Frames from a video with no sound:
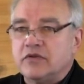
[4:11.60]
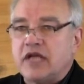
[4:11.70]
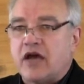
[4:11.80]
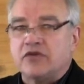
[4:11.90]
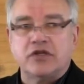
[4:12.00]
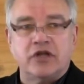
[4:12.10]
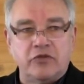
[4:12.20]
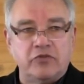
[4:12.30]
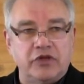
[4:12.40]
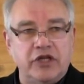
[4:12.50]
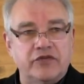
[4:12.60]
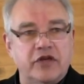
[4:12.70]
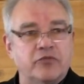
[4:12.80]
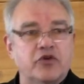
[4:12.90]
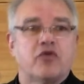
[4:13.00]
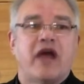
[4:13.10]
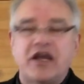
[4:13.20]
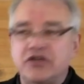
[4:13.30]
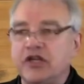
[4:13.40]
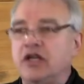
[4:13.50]
doubts and unbelief come
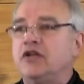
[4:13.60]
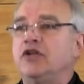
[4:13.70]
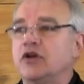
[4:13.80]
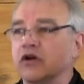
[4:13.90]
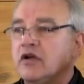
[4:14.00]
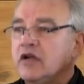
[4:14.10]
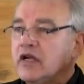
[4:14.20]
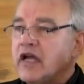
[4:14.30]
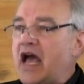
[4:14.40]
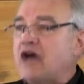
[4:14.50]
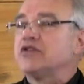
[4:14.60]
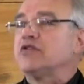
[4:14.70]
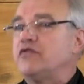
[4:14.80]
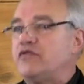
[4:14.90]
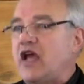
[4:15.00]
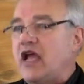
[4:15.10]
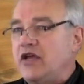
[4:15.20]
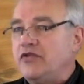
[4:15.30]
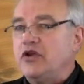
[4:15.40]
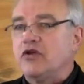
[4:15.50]
crashing into your house of
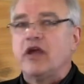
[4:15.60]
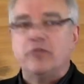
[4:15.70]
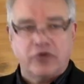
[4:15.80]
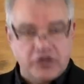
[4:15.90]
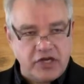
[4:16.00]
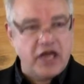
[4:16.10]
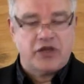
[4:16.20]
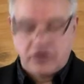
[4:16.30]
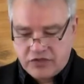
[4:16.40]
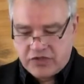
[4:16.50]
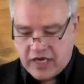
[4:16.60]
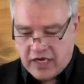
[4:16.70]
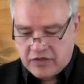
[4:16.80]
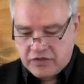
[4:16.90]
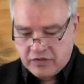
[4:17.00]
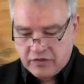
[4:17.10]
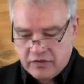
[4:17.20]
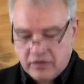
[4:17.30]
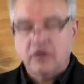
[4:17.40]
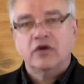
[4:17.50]
faith. You're able to take your stand
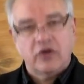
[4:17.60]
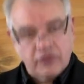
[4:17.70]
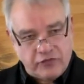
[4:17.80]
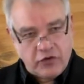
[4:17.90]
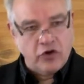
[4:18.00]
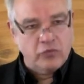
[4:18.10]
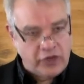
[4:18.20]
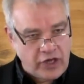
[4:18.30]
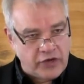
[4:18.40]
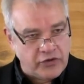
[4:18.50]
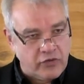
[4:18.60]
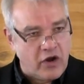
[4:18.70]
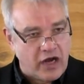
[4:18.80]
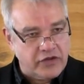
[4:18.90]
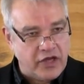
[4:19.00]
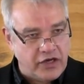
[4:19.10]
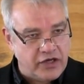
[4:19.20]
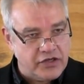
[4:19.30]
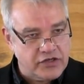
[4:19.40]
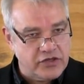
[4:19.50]
firmly on the rock that
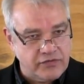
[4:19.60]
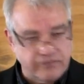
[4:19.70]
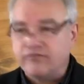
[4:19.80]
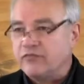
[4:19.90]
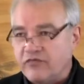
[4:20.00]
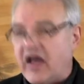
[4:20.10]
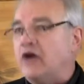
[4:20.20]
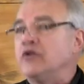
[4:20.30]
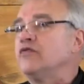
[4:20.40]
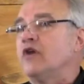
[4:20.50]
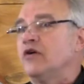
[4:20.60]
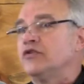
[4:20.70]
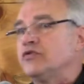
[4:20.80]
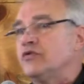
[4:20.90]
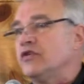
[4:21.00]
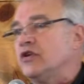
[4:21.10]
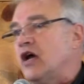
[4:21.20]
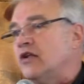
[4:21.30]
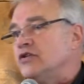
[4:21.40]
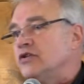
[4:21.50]
is the fountain of all truth and
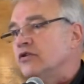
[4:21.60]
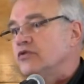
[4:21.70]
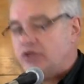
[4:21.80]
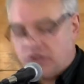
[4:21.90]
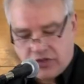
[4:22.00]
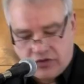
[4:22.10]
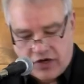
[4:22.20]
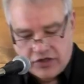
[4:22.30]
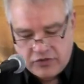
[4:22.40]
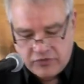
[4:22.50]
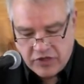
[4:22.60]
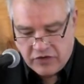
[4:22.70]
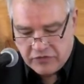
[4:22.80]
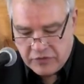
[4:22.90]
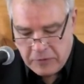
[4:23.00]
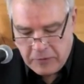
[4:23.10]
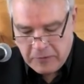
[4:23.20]
knowledge, the Lord Jesus Christ Himself.